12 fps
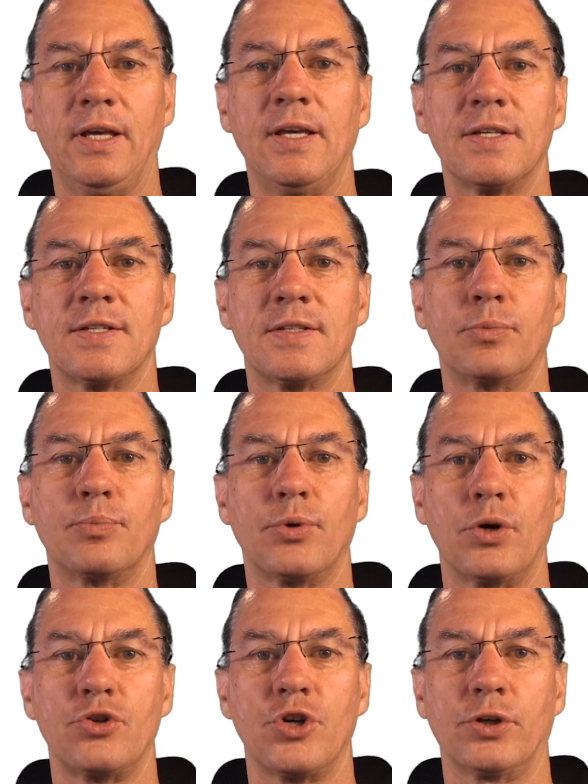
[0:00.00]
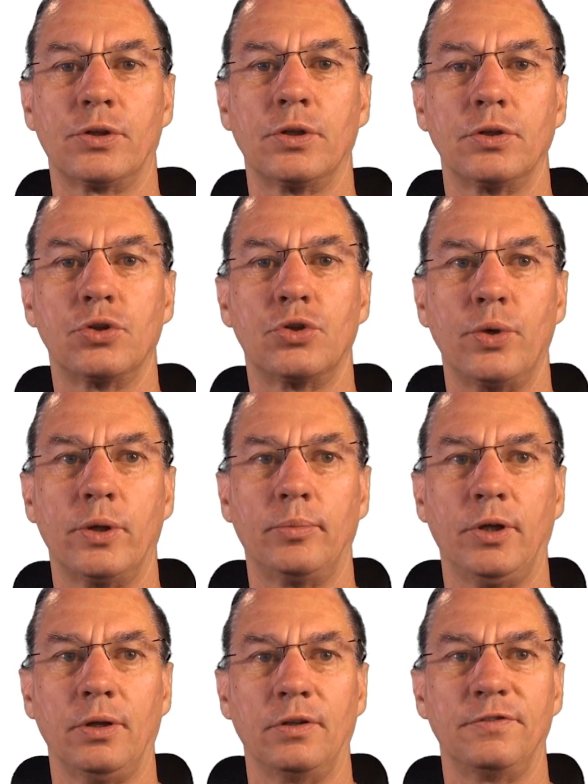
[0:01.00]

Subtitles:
is the project doable?